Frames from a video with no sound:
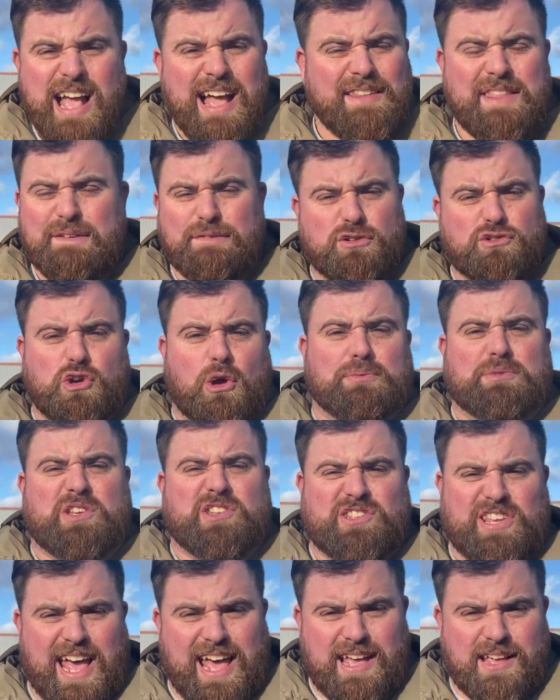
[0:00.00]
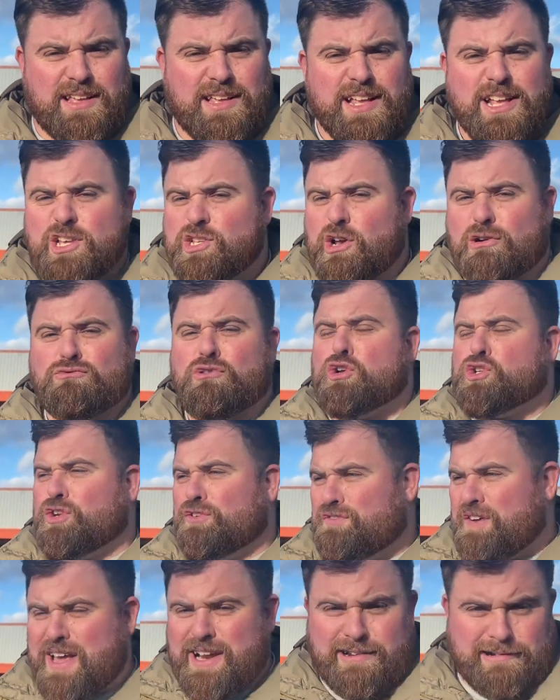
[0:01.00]
Never dropped a set. It's like Roger
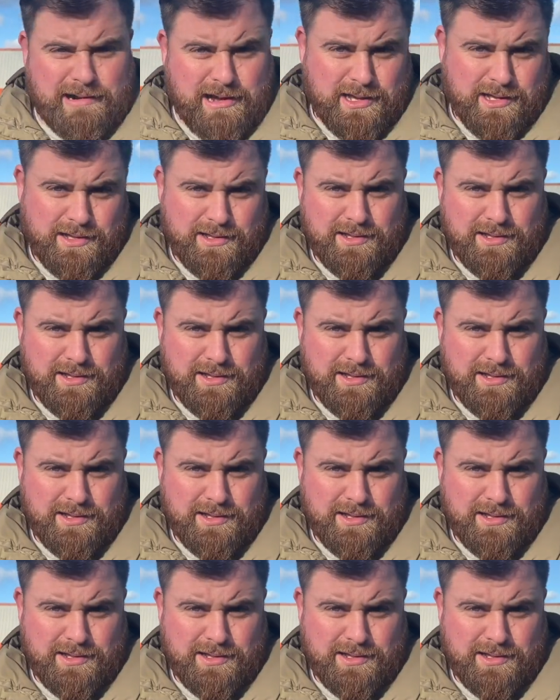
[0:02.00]
Federer